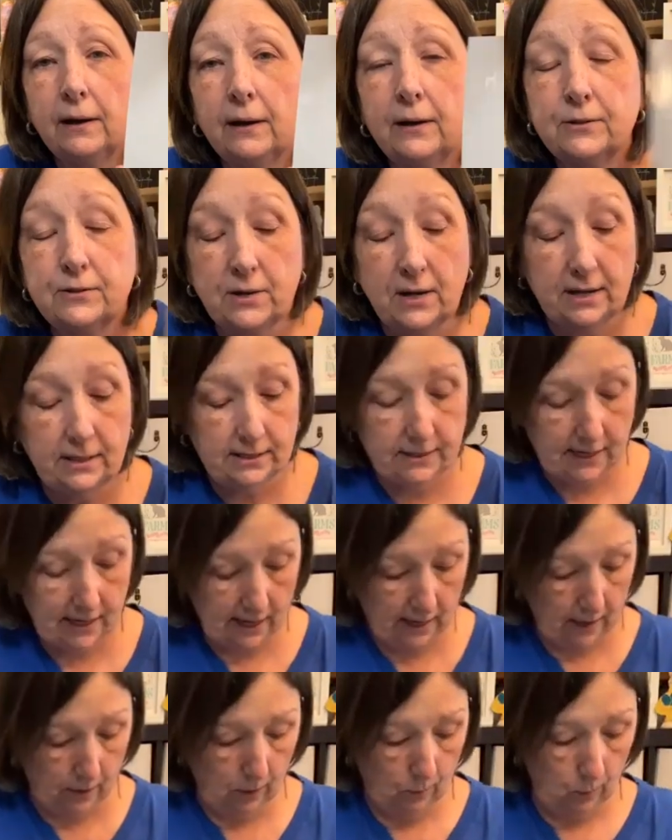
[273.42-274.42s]
So I can
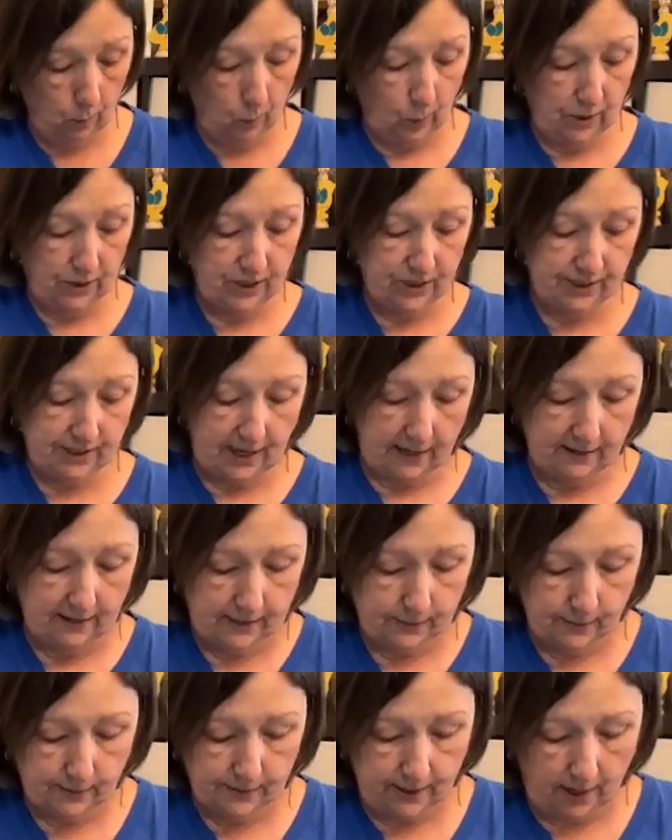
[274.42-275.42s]
tell which side
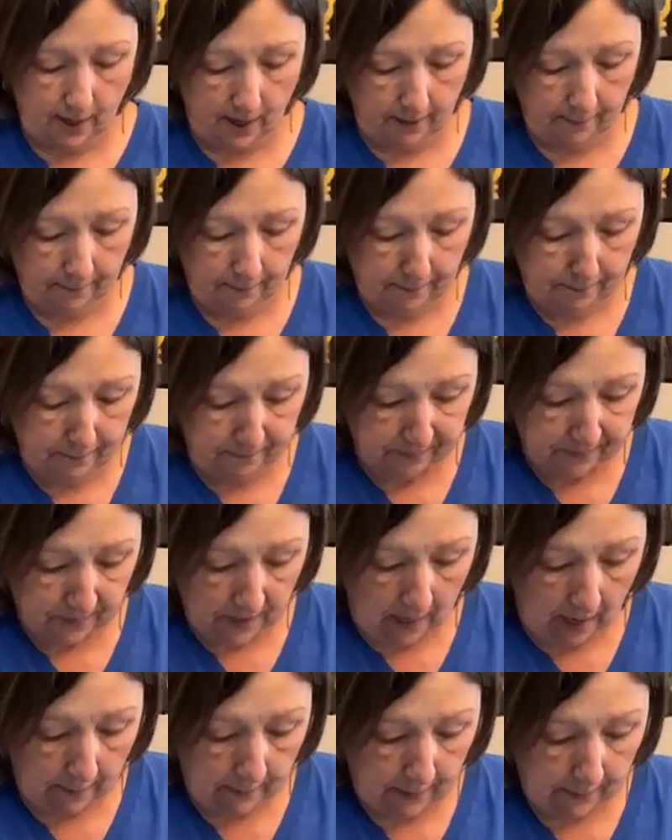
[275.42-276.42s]
this was on.
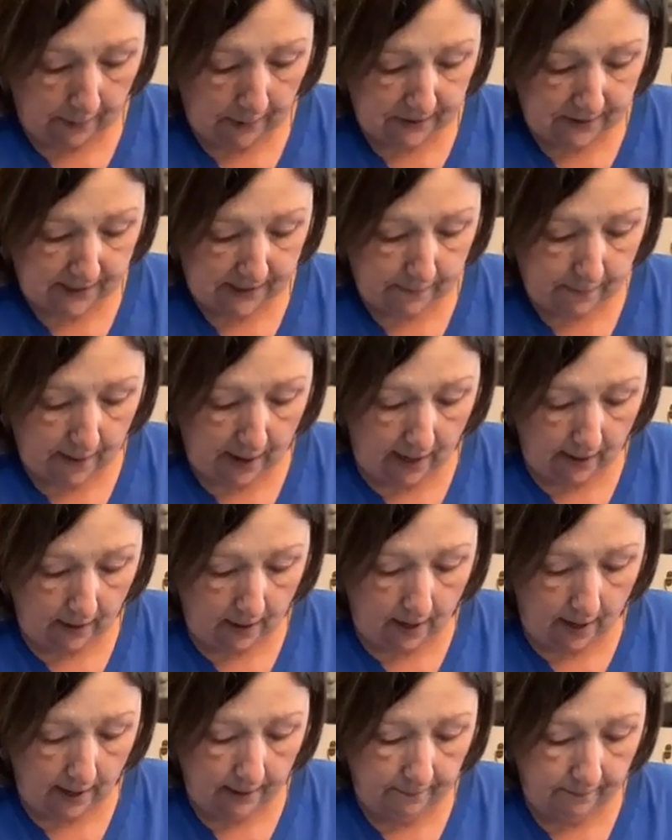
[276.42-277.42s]
I'm going to put this back
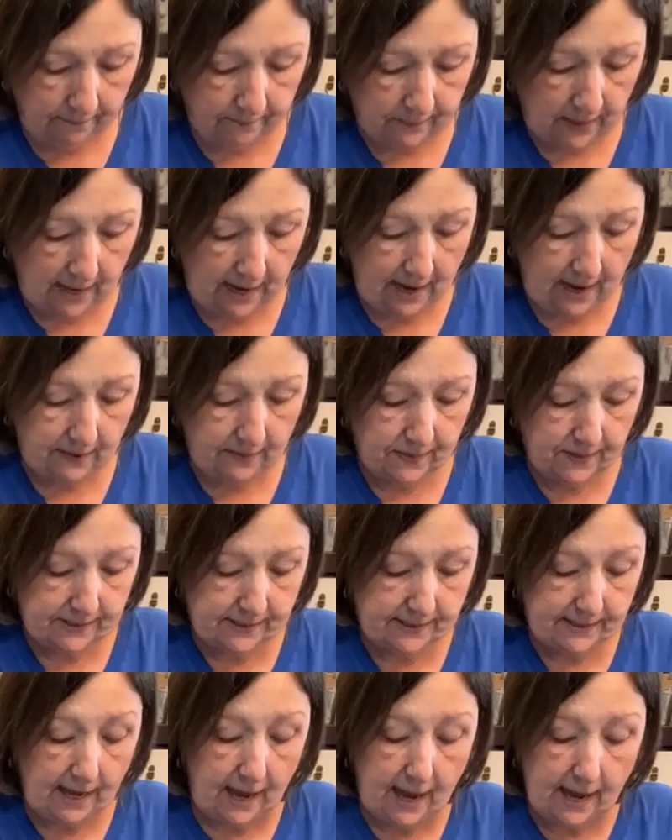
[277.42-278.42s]
on, and the
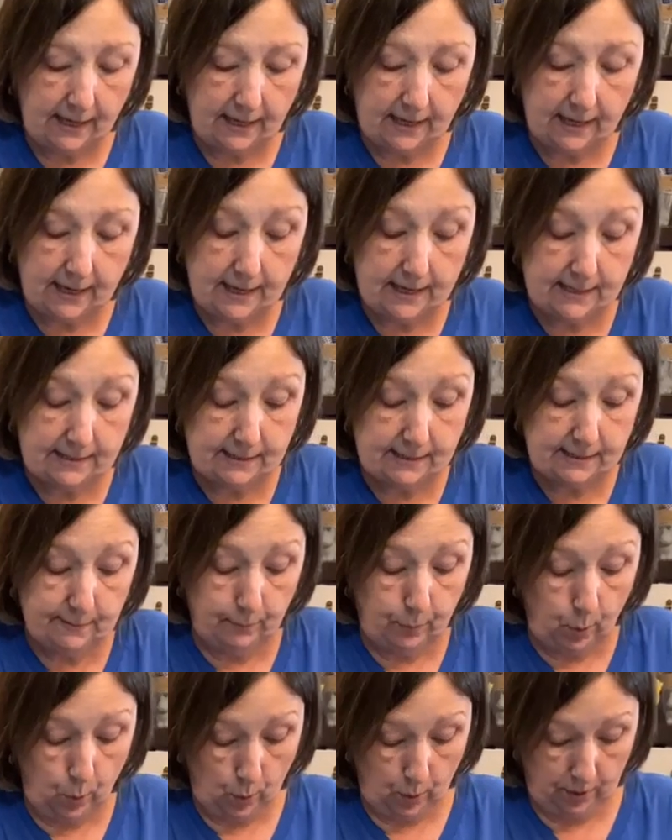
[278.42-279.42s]
side is
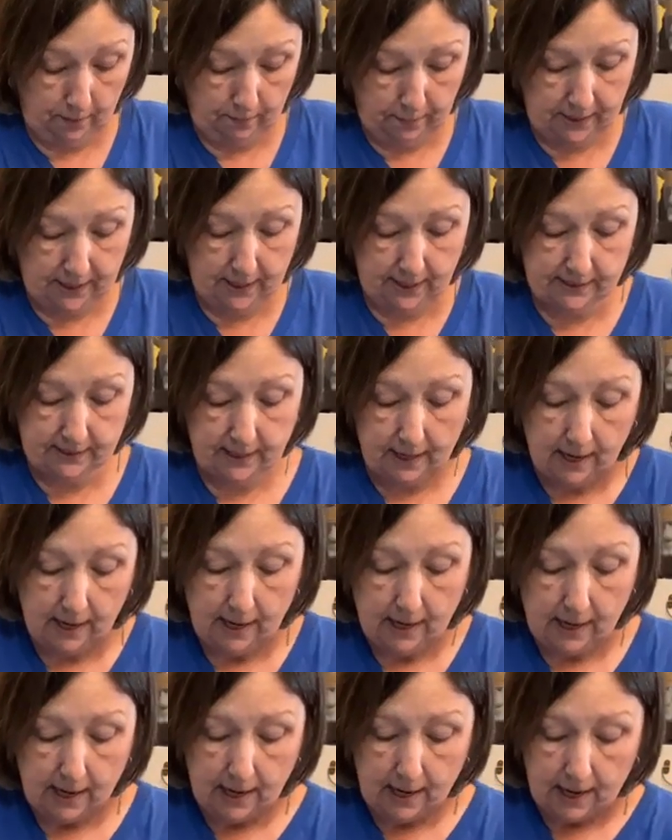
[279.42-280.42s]
important because
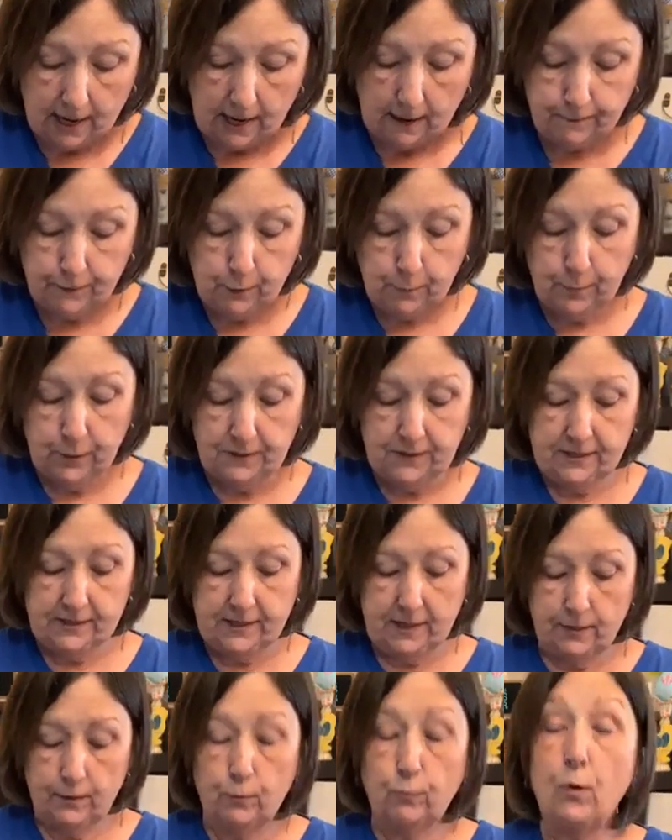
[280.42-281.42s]
if you put
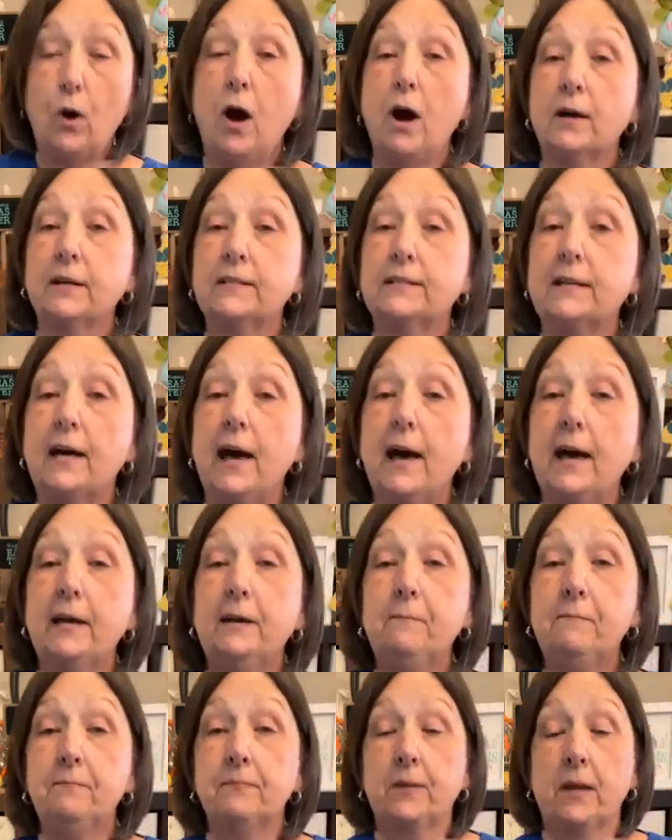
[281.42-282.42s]
this on the wrong
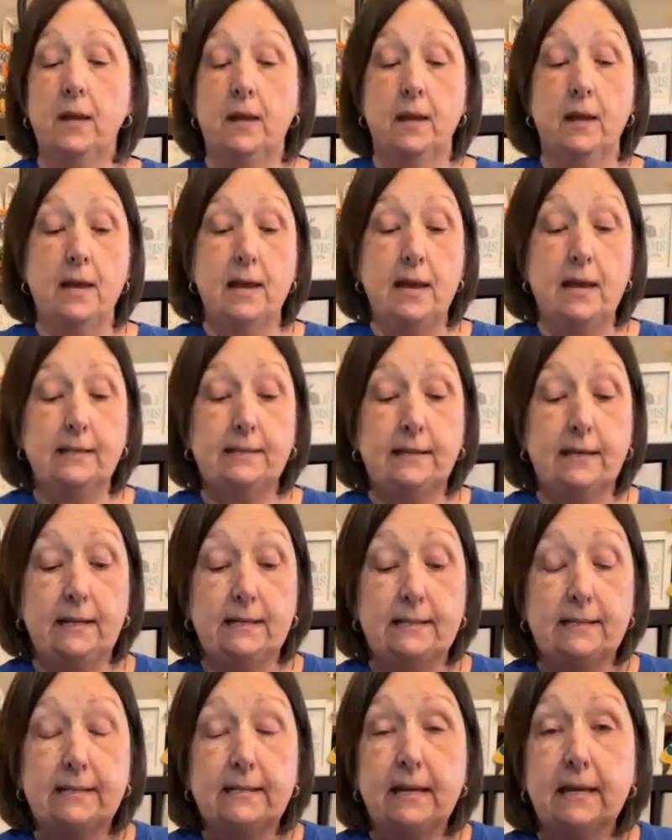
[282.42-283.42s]
side, it's
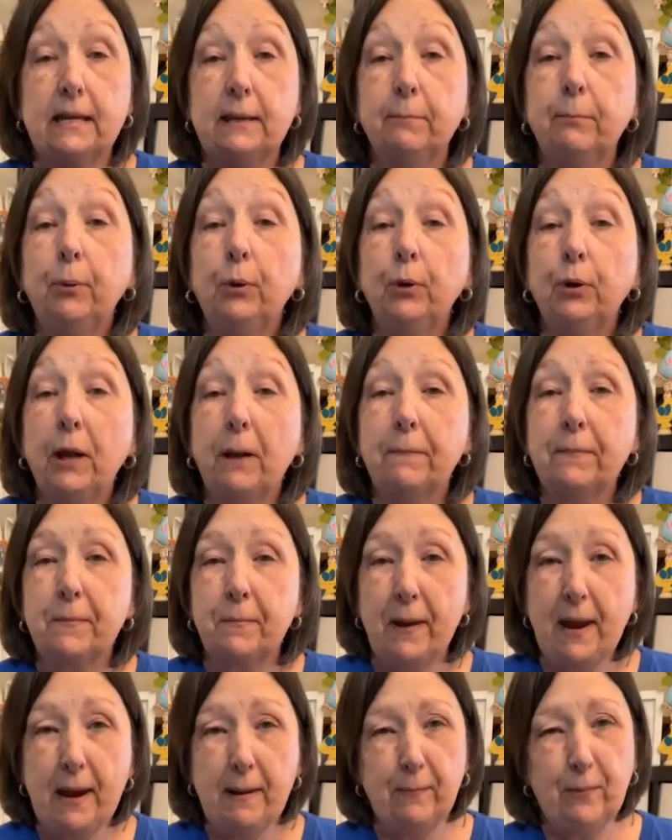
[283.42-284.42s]
going to stick and pull up the
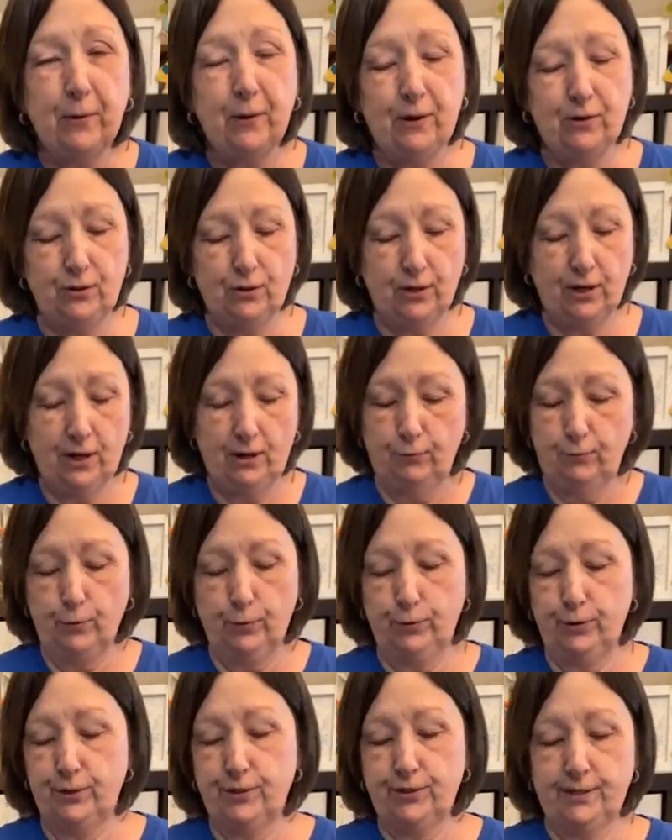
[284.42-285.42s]
paper and you're going to
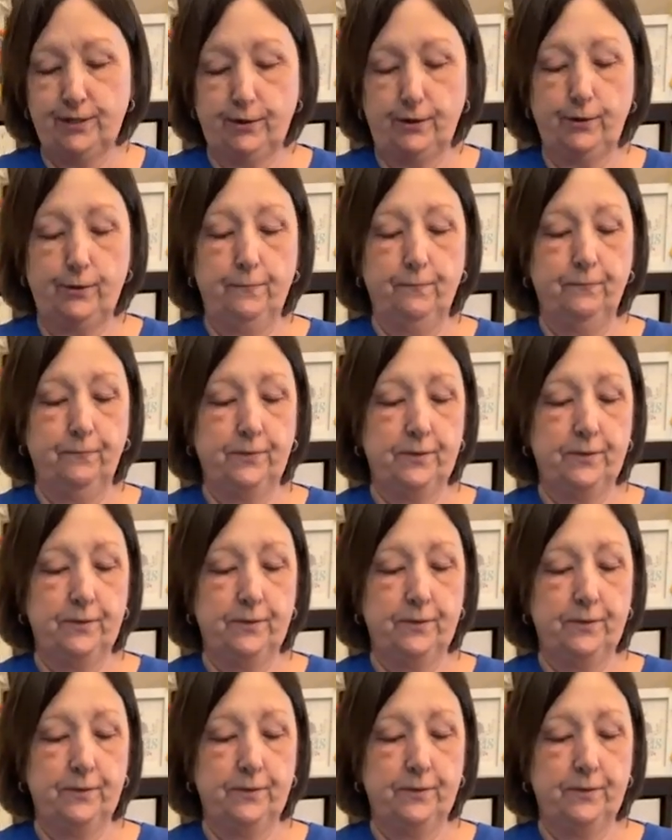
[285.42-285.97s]
ruin your sticker.